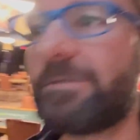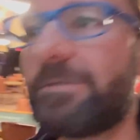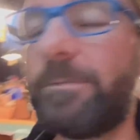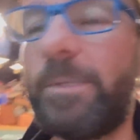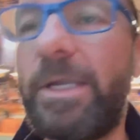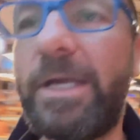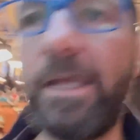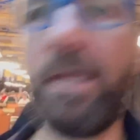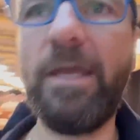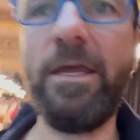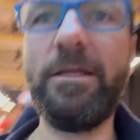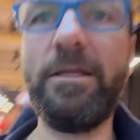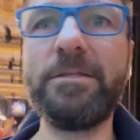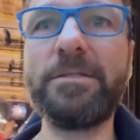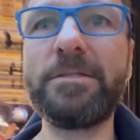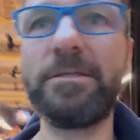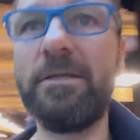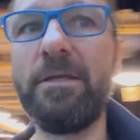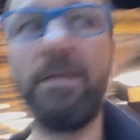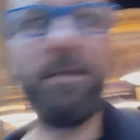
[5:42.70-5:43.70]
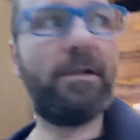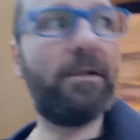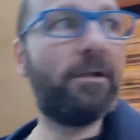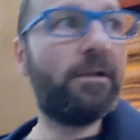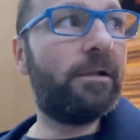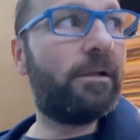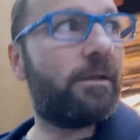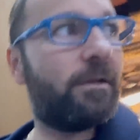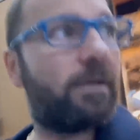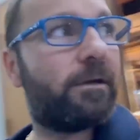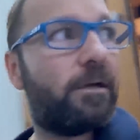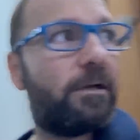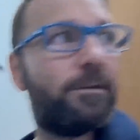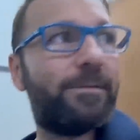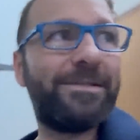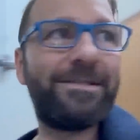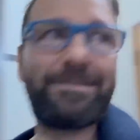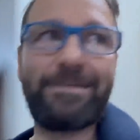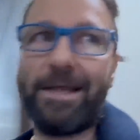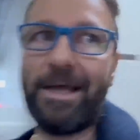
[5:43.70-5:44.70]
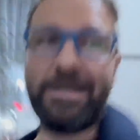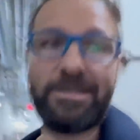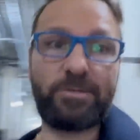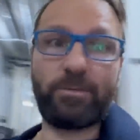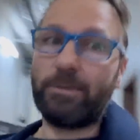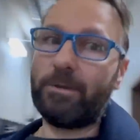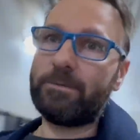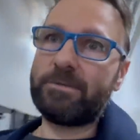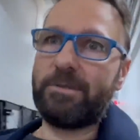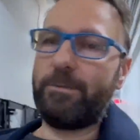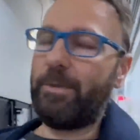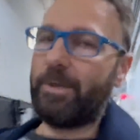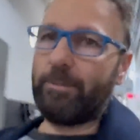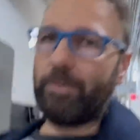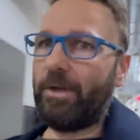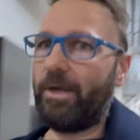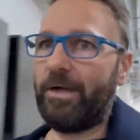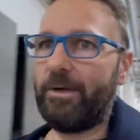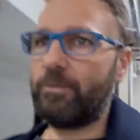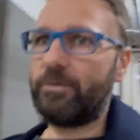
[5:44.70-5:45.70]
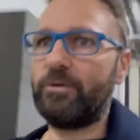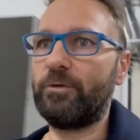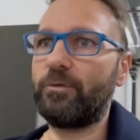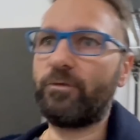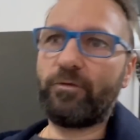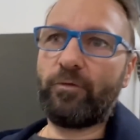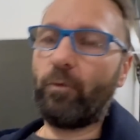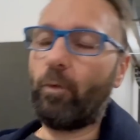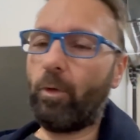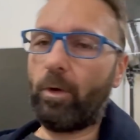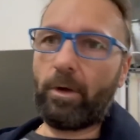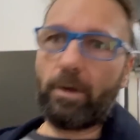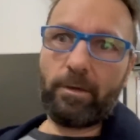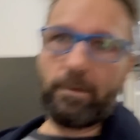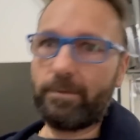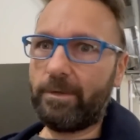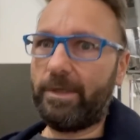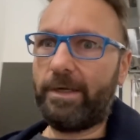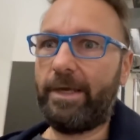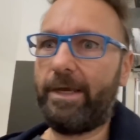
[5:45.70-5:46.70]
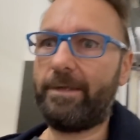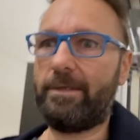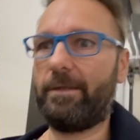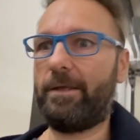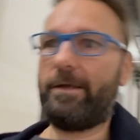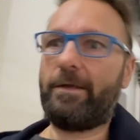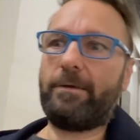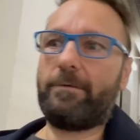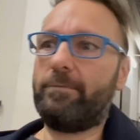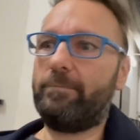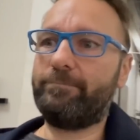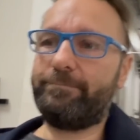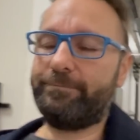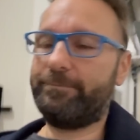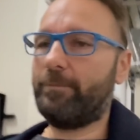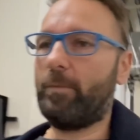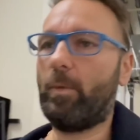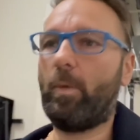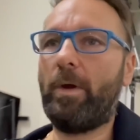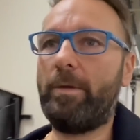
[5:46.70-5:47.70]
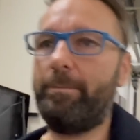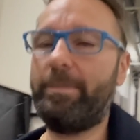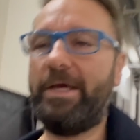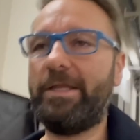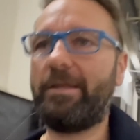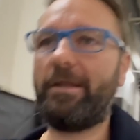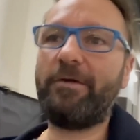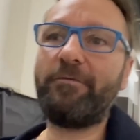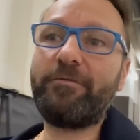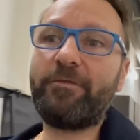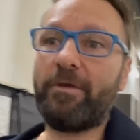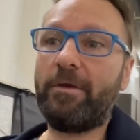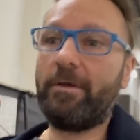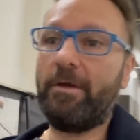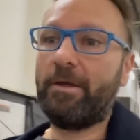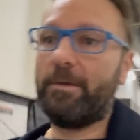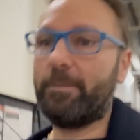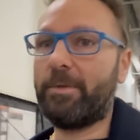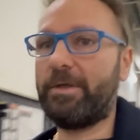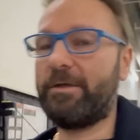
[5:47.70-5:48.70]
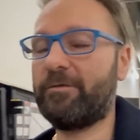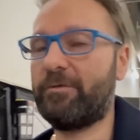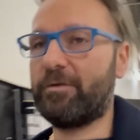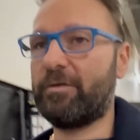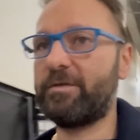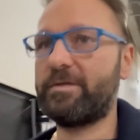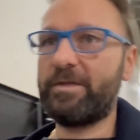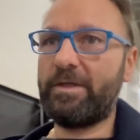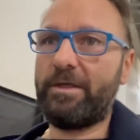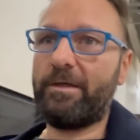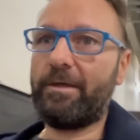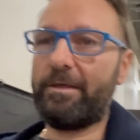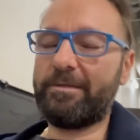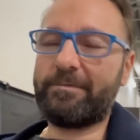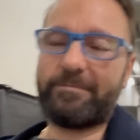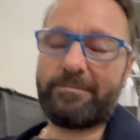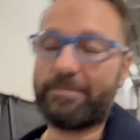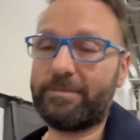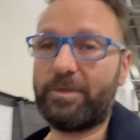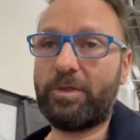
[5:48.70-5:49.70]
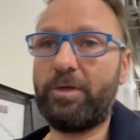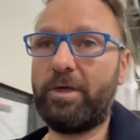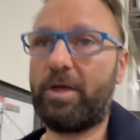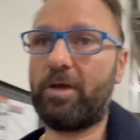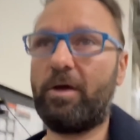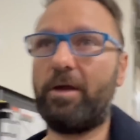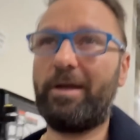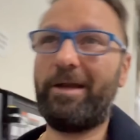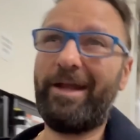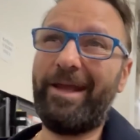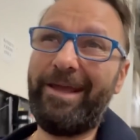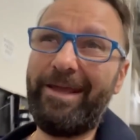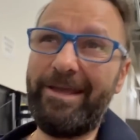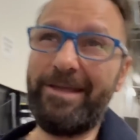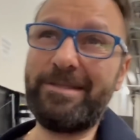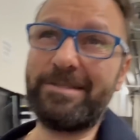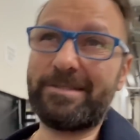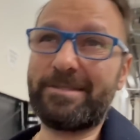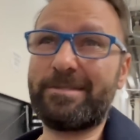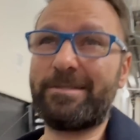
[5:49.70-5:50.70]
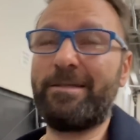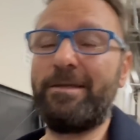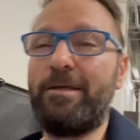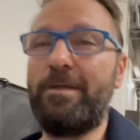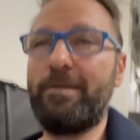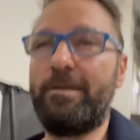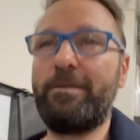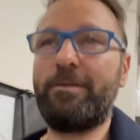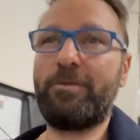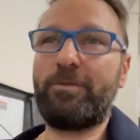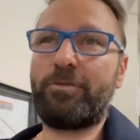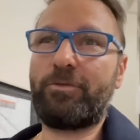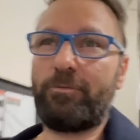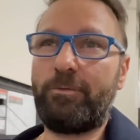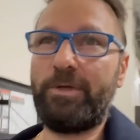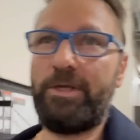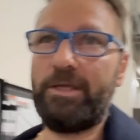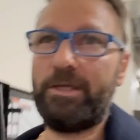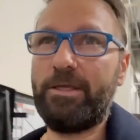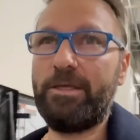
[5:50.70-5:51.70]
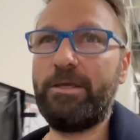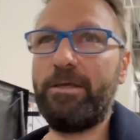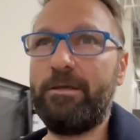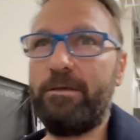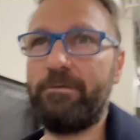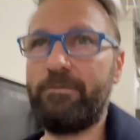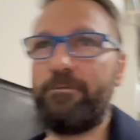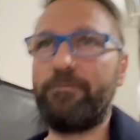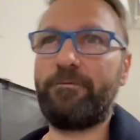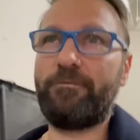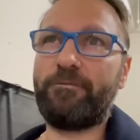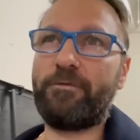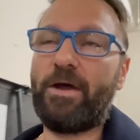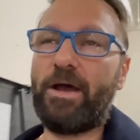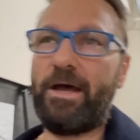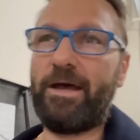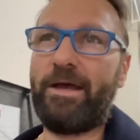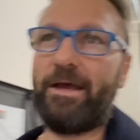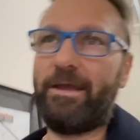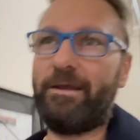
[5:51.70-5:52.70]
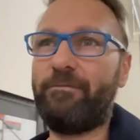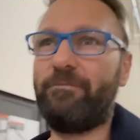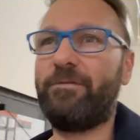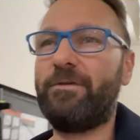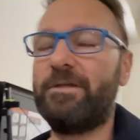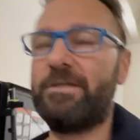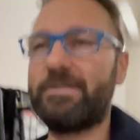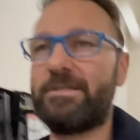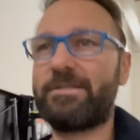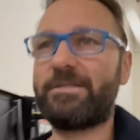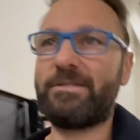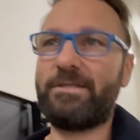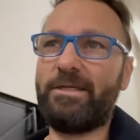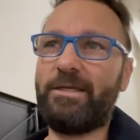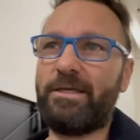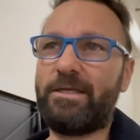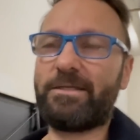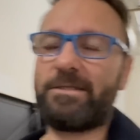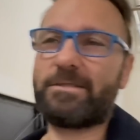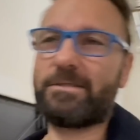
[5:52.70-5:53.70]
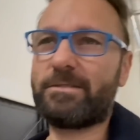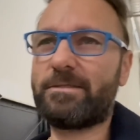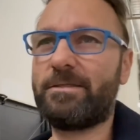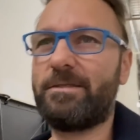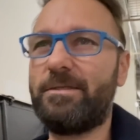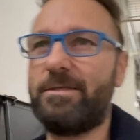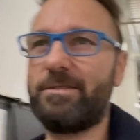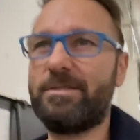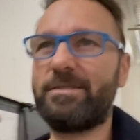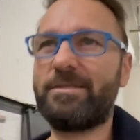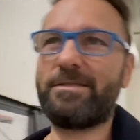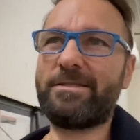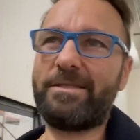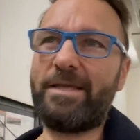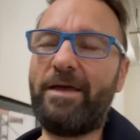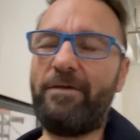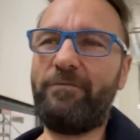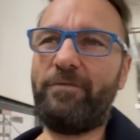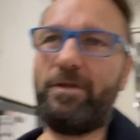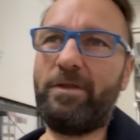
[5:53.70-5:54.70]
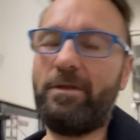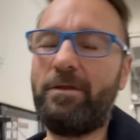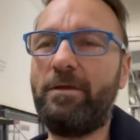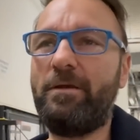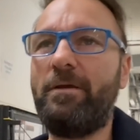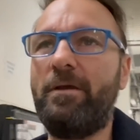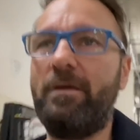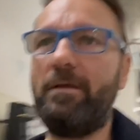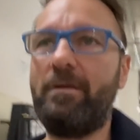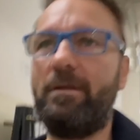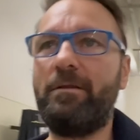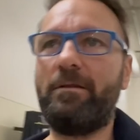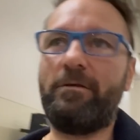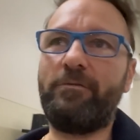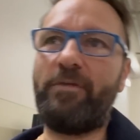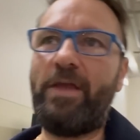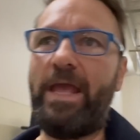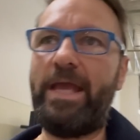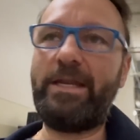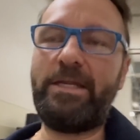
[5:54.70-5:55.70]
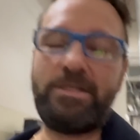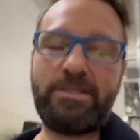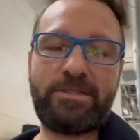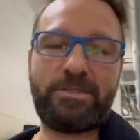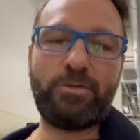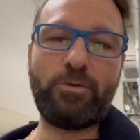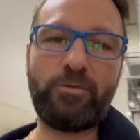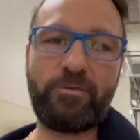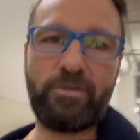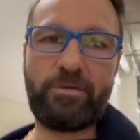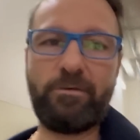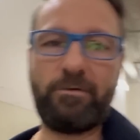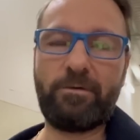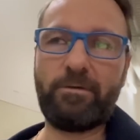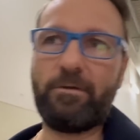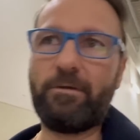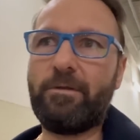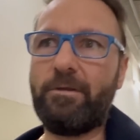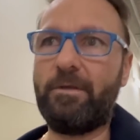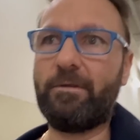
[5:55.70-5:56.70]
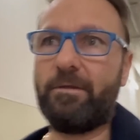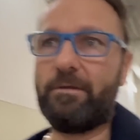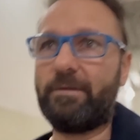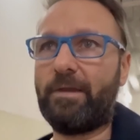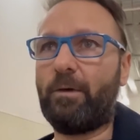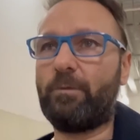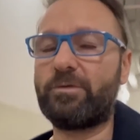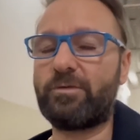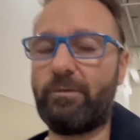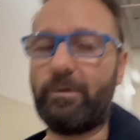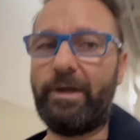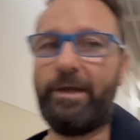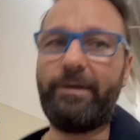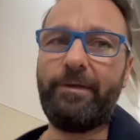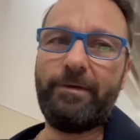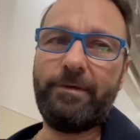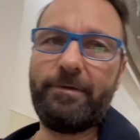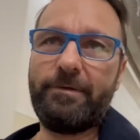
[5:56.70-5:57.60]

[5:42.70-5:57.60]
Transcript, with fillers: to back hands. Um, and this last one, I was the big blind with deuce four, and I had like one bet left. But as you can see, I could have caught an ace, three, five, six, seven. Of any suit that was red.